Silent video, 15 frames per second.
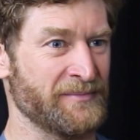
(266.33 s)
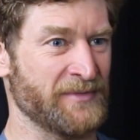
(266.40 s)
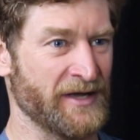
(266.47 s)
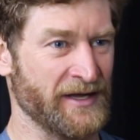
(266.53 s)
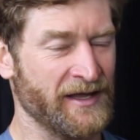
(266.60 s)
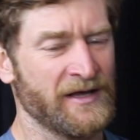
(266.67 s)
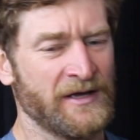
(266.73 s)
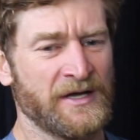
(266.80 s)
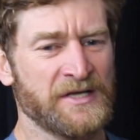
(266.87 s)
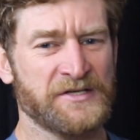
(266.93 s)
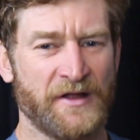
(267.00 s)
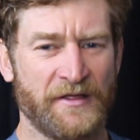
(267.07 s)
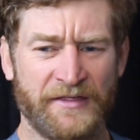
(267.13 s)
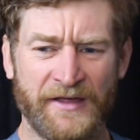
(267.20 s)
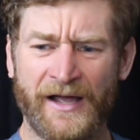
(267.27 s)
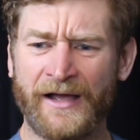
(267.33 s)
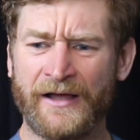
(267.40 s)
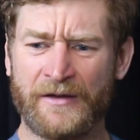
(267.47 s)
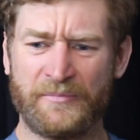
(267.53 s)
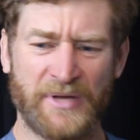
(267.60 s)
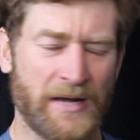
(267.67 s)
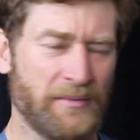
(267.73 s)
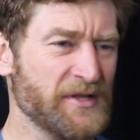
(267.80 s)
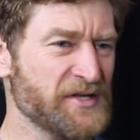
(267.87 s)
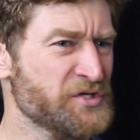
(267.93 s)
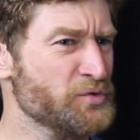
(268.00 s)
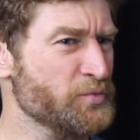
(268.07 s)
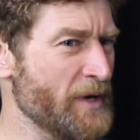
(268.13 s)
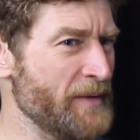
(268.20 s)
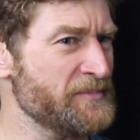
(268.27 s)
I'm like, "So do you think I'm gonna be able to
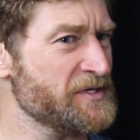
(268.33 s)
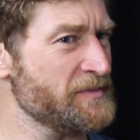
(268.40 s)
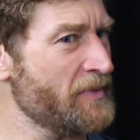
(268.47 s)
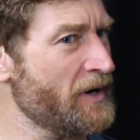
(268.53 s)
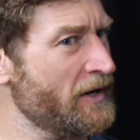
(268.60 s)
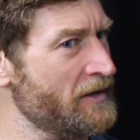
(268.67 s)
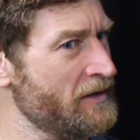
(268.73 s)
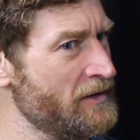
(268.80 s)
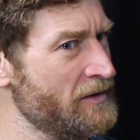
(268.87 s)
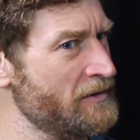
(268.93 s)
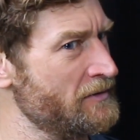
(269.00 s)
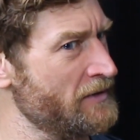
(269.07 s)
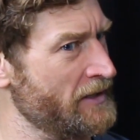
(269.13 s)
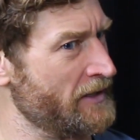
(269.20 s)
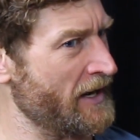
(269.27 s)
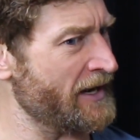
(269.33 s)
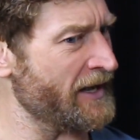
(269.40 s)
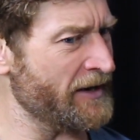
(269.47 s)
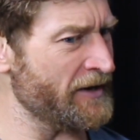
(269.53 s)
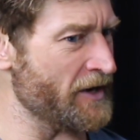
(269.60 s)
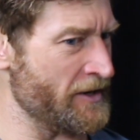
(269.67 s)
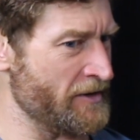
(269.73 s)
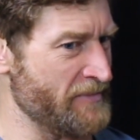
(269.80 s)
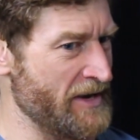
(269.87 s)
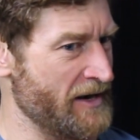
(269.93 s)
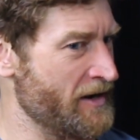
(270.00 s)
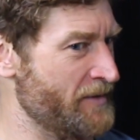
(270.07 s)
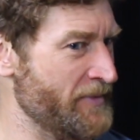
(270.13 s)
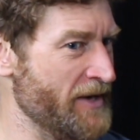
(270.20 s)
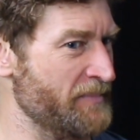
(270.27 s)
swim tomorrow? Like, I got an Ironman
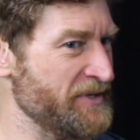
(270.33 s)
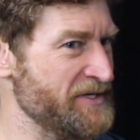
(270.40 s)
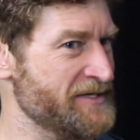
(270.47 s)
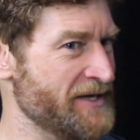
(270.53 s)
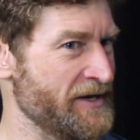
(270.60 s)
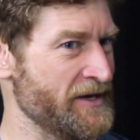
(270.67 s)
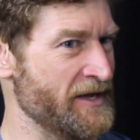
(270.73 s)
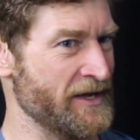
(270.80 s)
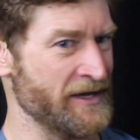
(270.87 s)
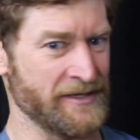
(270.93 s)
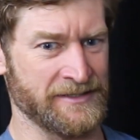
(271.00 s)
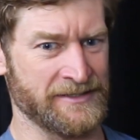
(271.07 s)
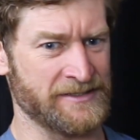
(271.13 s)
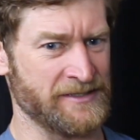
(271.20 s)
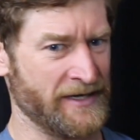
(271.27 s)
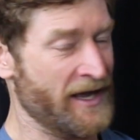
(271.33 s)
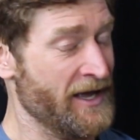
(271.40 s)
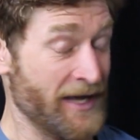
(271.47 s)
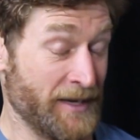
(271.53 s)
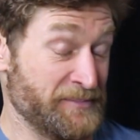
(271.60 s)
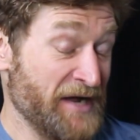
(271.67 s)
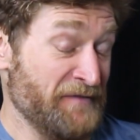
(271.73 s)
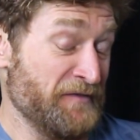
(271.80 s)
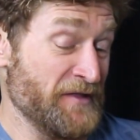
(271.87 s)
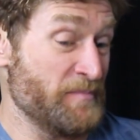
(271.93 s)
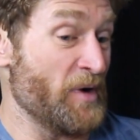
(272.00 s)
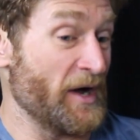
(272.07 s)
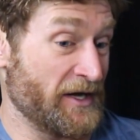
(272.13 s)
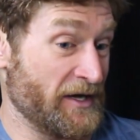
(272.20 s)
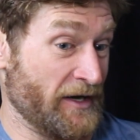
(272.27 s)
coming up in ten days. Like, I'm definitely
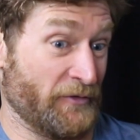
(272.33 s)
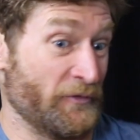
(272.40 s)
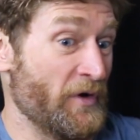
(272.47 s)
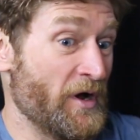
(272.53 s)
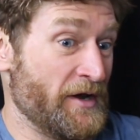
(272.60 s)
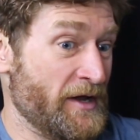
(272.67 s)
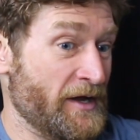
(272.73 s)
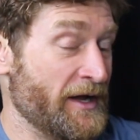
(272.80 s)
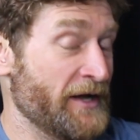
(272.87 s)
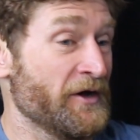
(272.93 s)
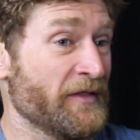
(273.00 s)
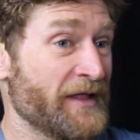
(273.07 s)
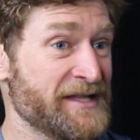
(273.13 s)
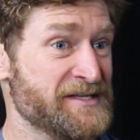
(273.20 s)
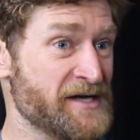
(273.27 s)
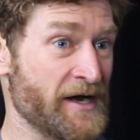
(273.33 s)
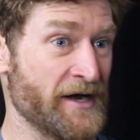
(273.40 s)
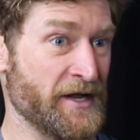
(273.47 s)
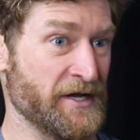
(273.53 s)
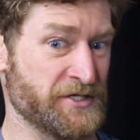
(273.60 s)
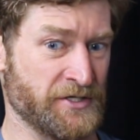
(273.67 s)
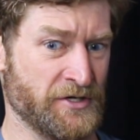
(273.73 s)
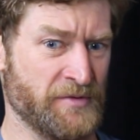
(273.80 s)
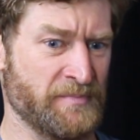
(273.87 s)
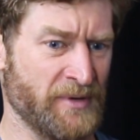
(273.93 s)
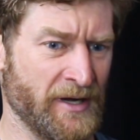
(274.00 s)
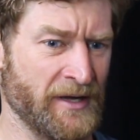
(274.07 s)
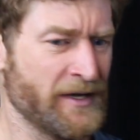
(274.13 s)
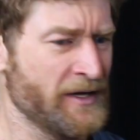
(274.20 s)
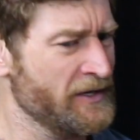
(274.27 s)
biking and running. I know that's not an issue,
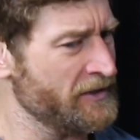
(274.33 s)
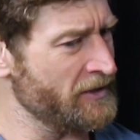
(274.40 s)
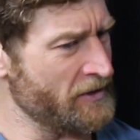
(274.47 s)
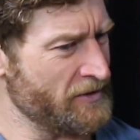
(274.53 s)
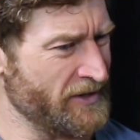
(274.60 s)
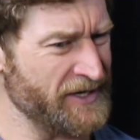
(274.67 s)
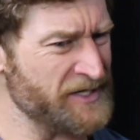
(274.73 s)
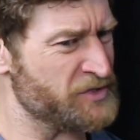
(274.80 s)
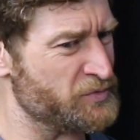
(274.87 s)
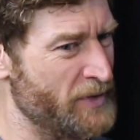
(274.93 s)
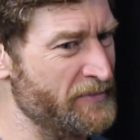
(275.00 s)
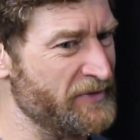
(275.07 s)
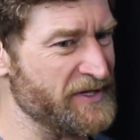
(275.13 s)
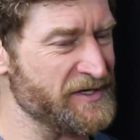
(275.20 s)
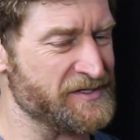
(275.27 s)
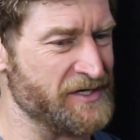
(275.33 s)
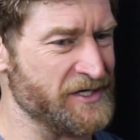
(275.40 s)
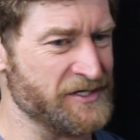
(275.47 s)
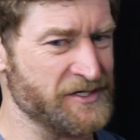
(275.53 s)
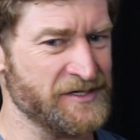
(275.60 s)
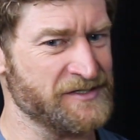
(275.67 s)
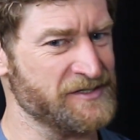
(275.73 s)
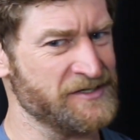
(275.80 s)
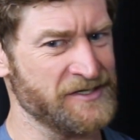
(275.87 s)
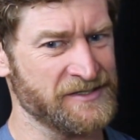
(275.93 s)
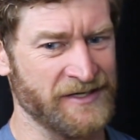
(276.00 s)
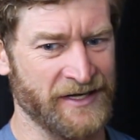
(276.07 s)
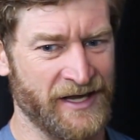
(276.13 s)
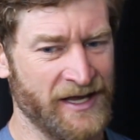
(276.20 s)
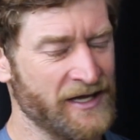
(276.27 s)
but you know, can I swim with the stitches?" And she's
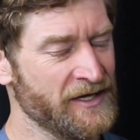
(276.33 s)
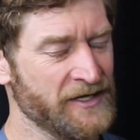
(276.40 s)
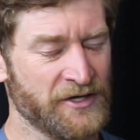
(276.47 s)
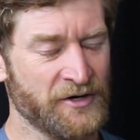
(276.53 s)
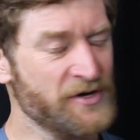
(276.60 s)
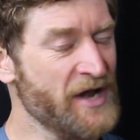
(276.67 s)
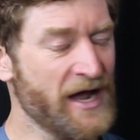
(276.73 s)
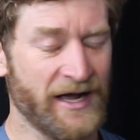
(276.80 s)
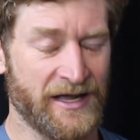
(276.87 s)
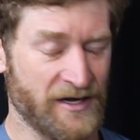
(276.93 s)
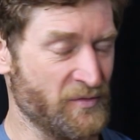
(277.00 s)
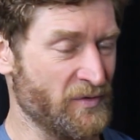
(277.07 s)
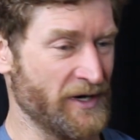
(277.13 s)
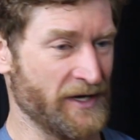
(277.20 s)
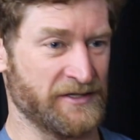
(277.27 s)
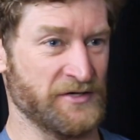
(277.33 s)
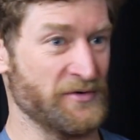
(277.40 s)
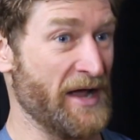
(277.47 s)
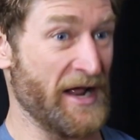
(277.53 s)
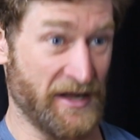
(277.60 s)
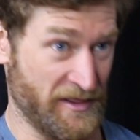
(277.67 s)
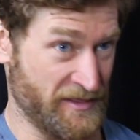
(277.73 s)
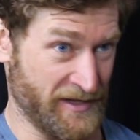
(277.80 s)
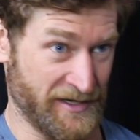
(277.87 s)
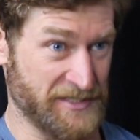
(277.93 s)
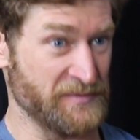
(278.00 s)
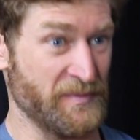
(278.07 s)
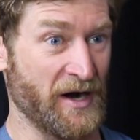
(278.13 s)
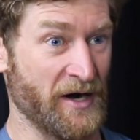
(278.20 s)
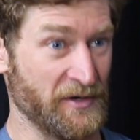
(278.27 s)
like, "You're not gonna want to do anything
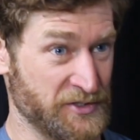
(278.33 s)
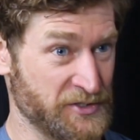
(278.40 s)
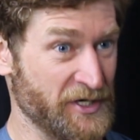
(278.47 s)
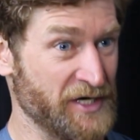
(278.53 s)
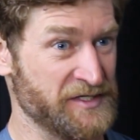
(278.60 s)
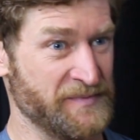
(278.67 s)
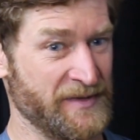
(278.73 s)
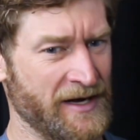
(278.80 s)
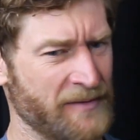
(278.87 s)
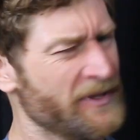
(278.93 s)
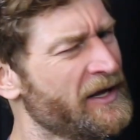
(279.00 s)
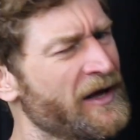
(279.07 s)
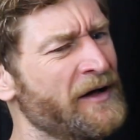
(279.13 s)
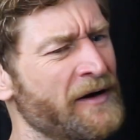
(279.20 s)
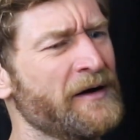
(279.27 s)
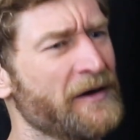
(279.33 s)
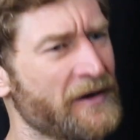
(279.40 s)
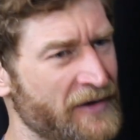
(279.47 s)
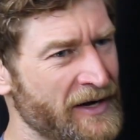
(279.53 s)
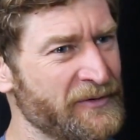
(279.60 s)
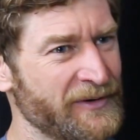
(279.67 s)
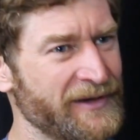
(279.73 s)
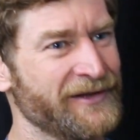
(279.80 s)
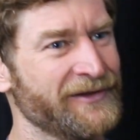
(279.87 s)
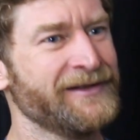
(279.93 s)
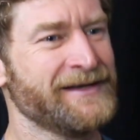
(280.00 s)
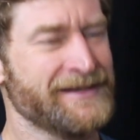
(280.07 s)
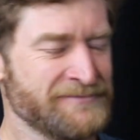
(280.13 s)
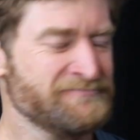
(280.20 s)
tomorrow. Trust me." And I'm like, "Oh no, no, I will."